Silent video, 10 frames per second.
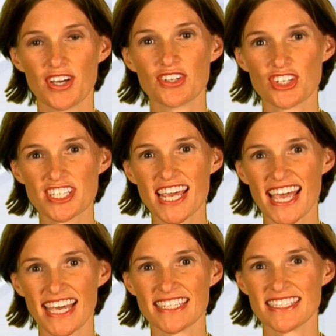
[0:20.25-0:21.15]
Just
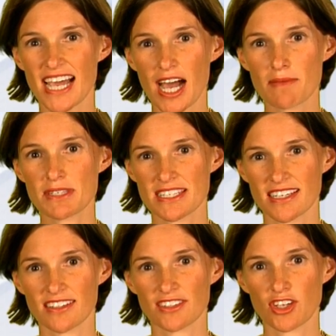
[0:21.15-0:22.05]
ahead, Tom
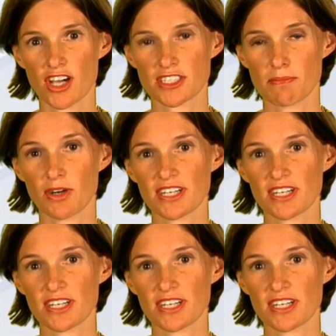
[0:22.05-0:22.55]
Still talks about